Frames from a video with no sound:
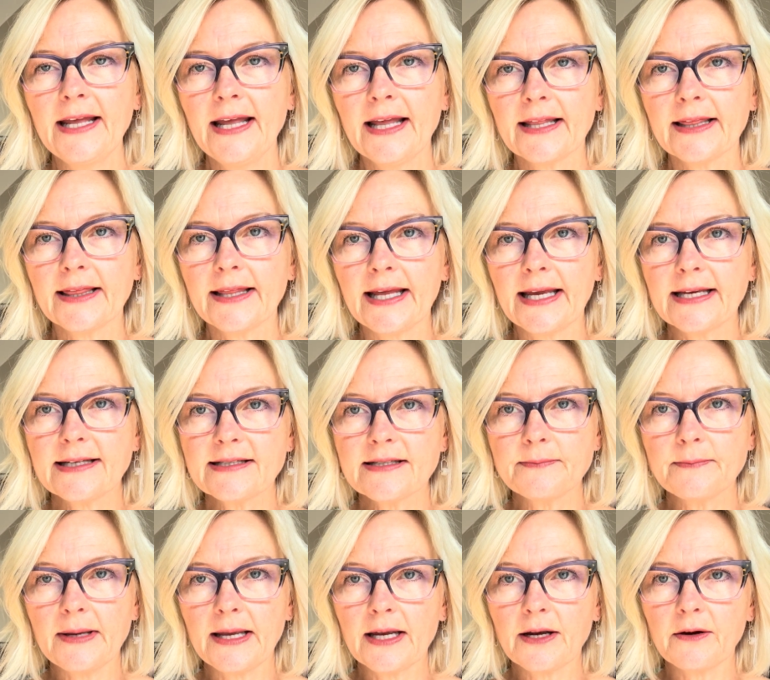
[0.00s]
Lakes
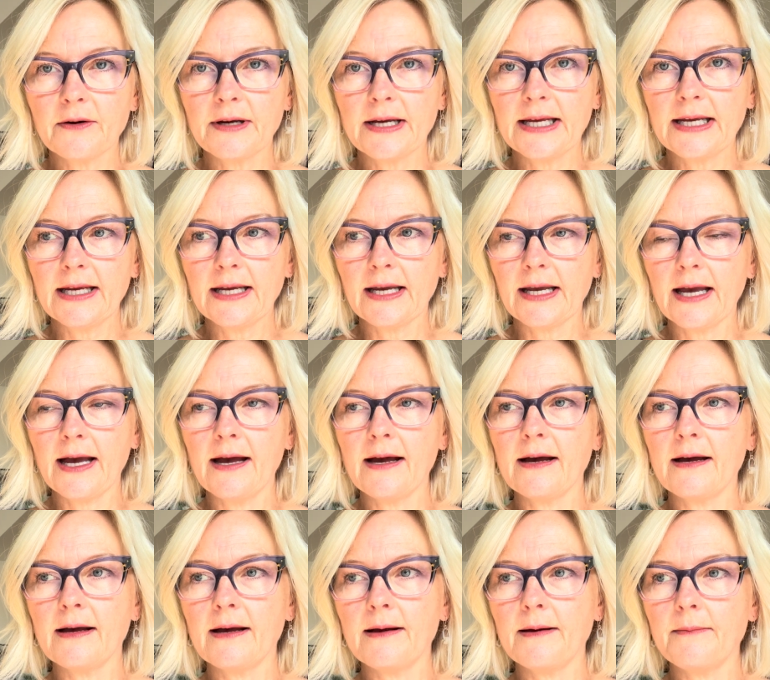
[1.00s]
Makerie
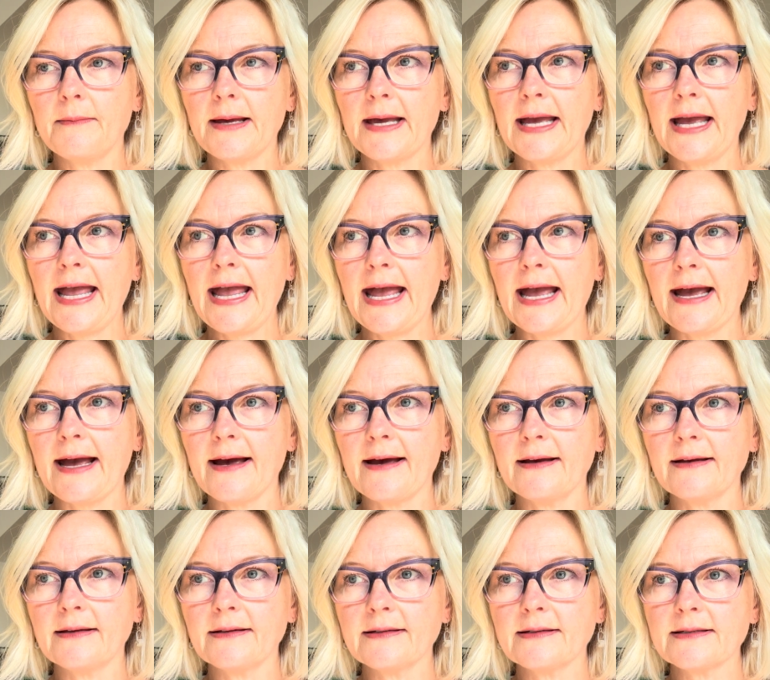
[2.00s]

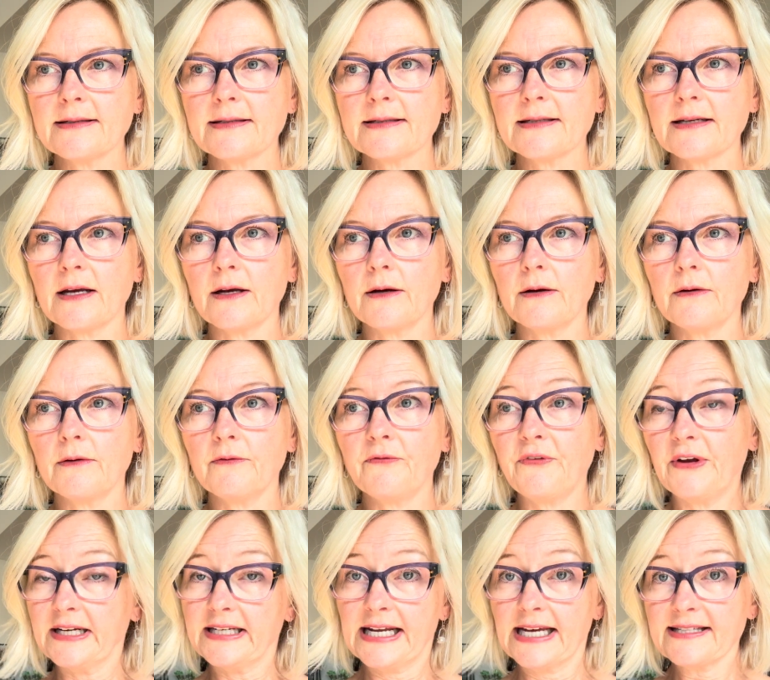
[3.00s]
has
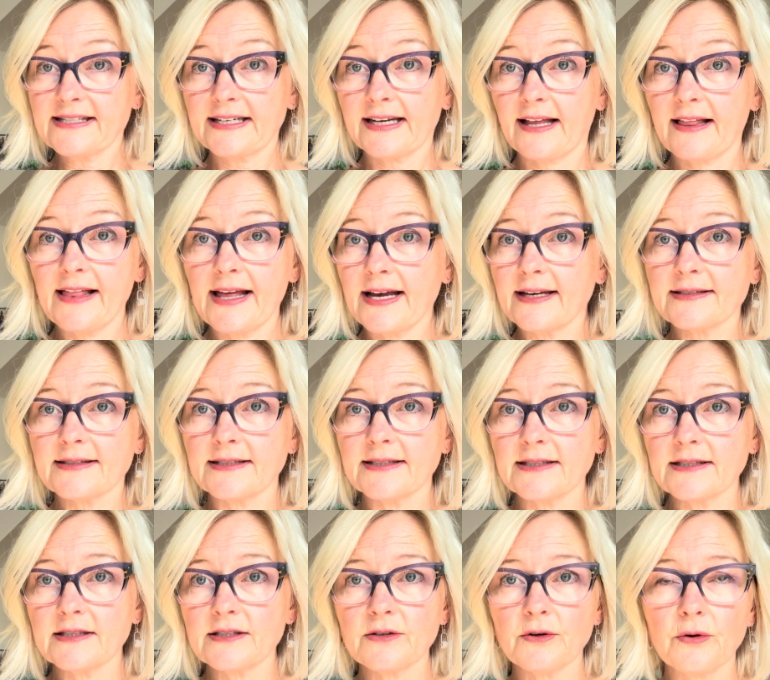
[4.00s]
fantastic
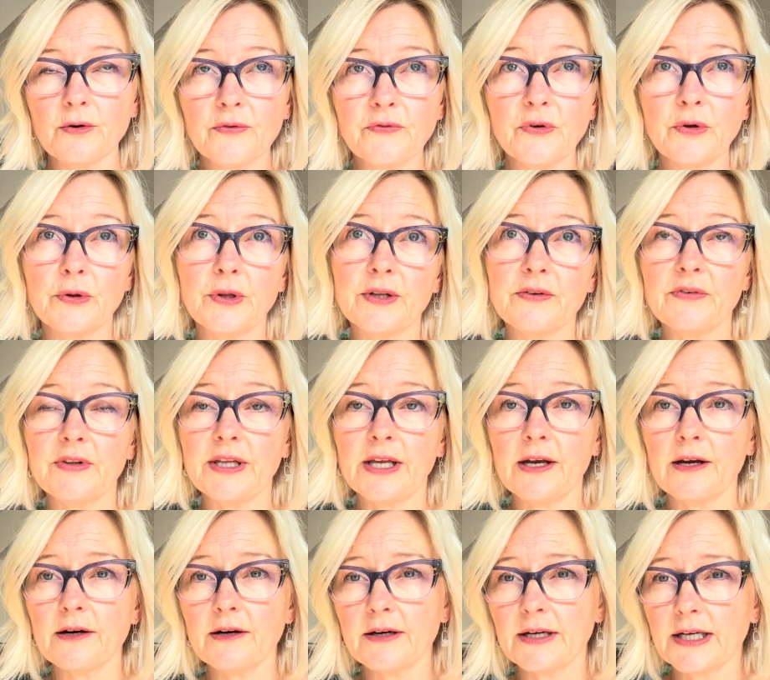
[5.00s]
classes. So if you live in the
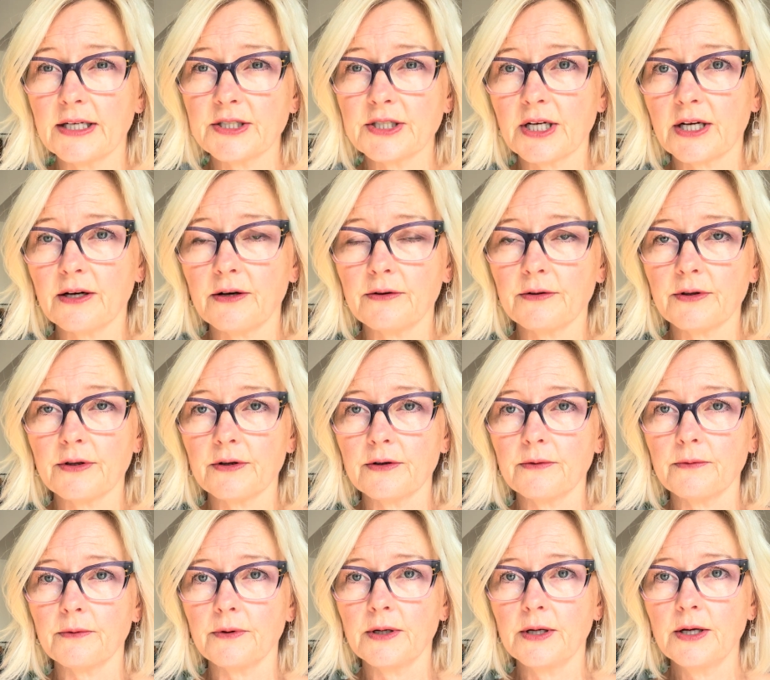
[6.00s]
area, check out
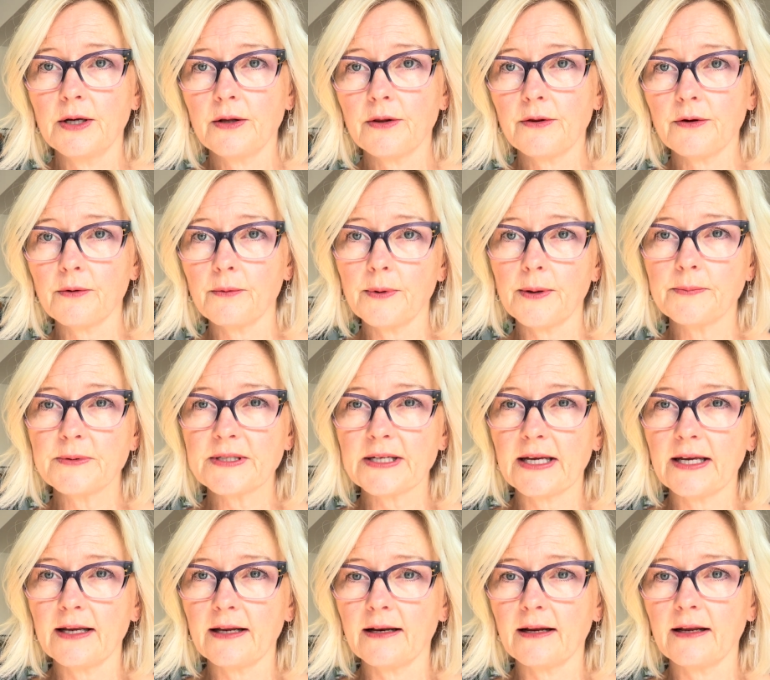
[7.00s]
their
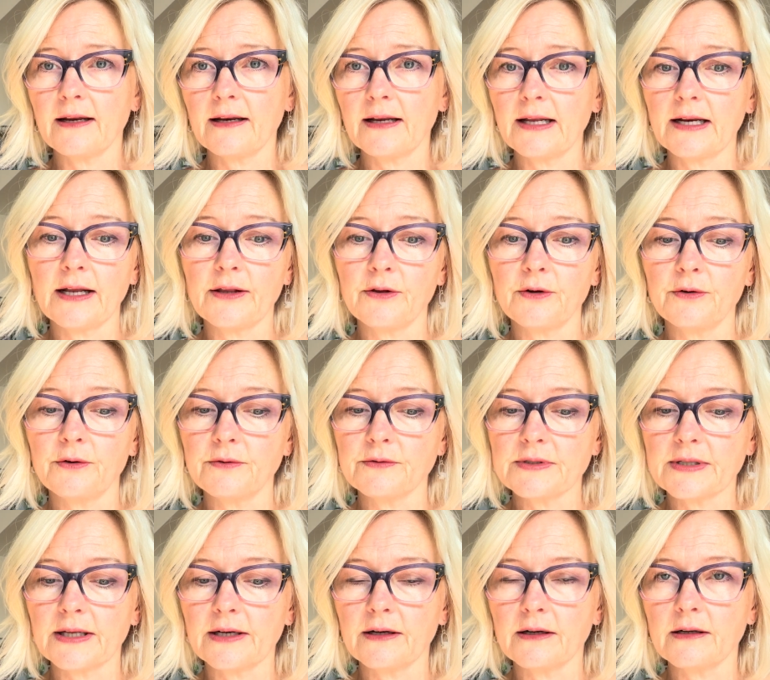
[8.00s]
website and get on their
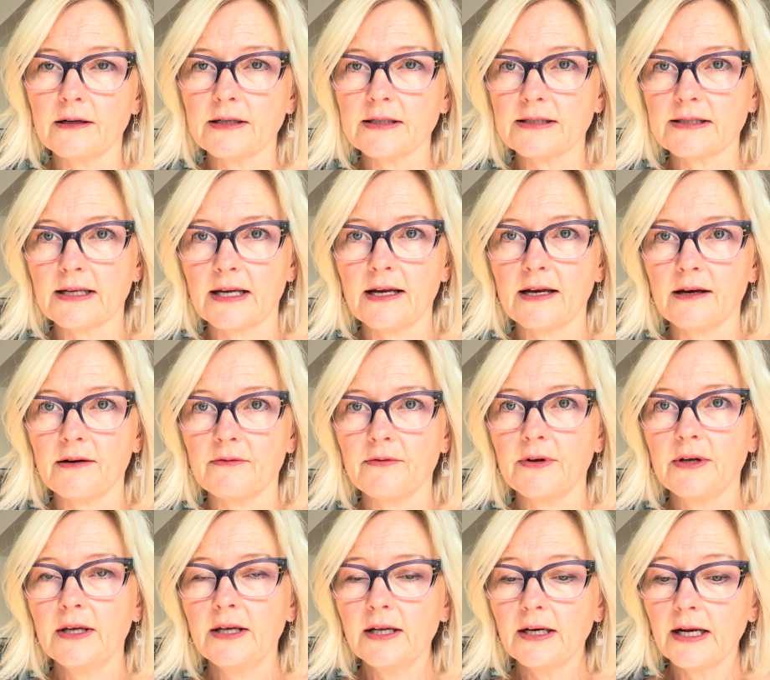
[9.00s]
newsletter, because they have,
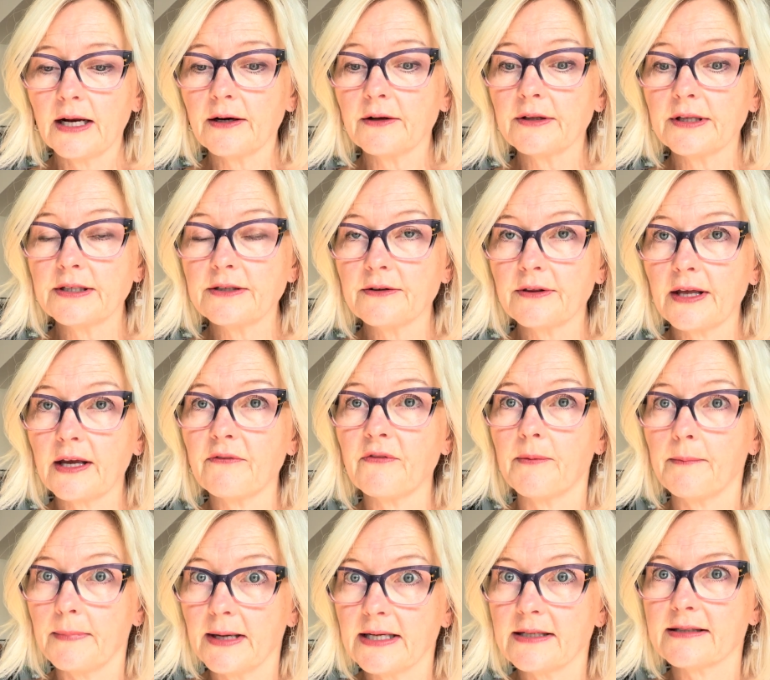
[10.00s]
not only do they have
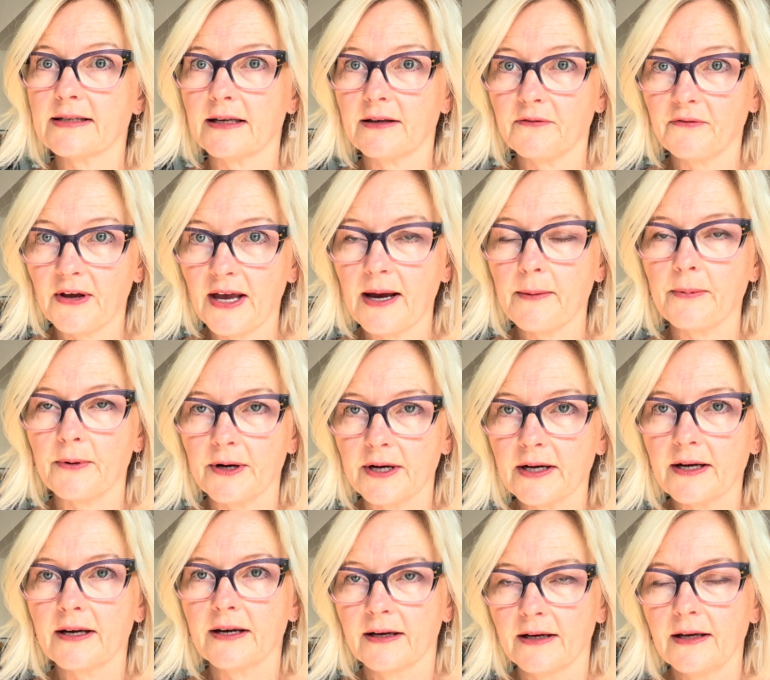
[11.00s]
amazing
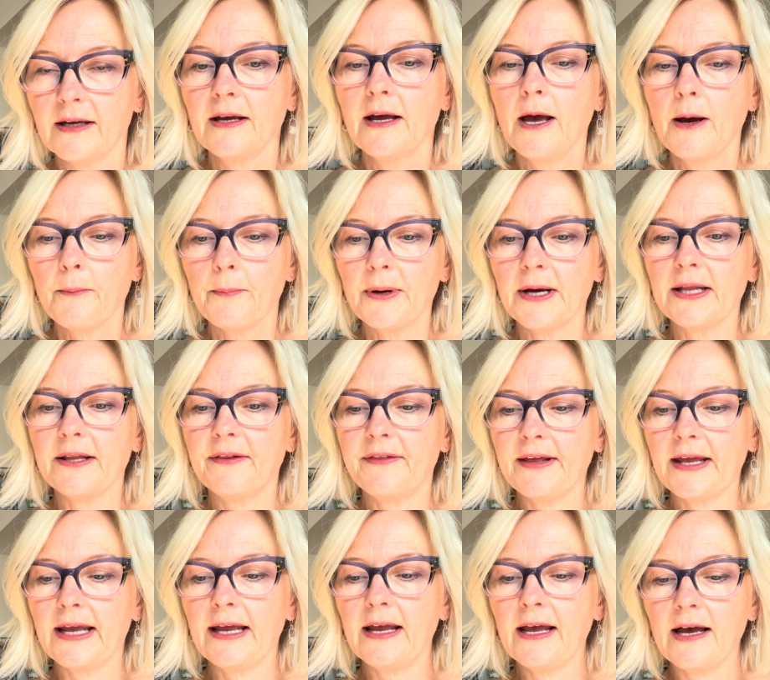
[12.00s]
fabric, but
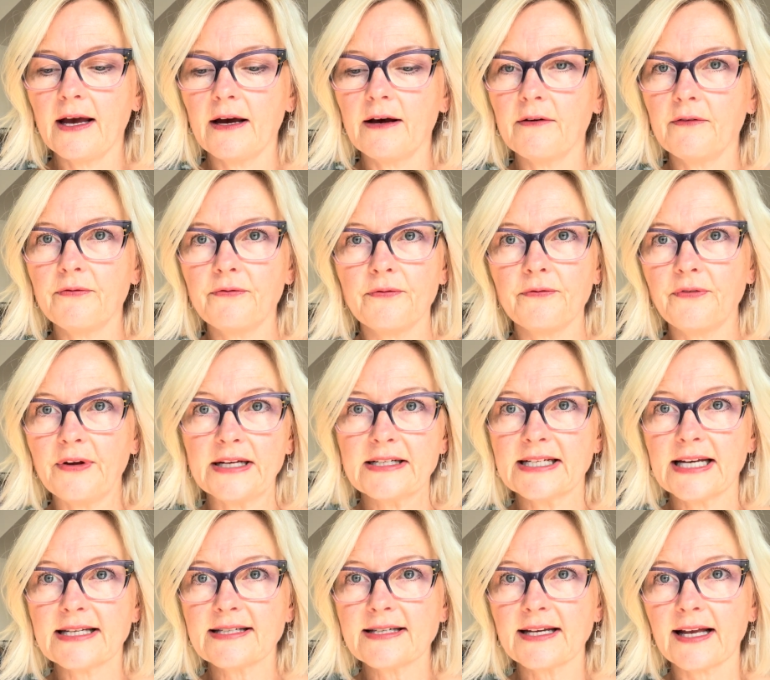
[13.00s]
they have
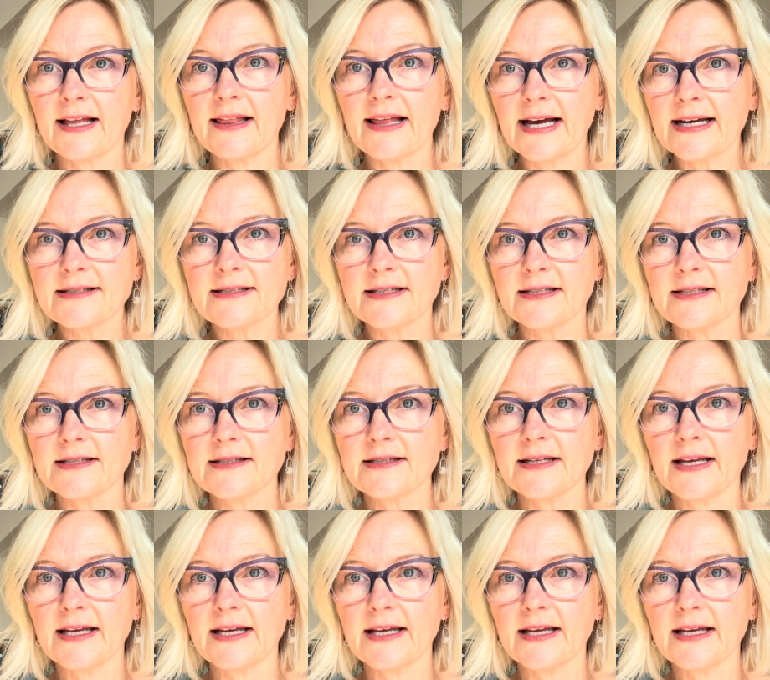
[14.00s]
fantastic classes.